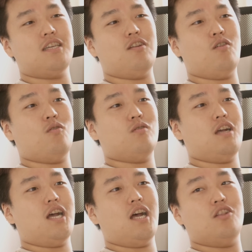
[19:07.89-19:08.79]

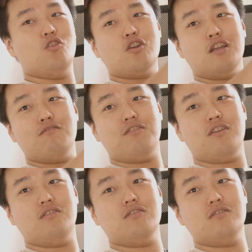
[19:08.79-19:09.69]
look and
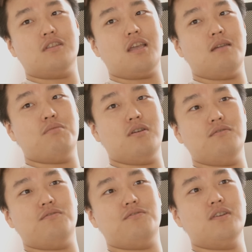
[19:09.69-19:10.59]
feel type
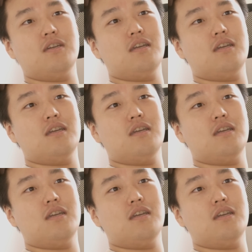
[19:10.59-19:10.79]
of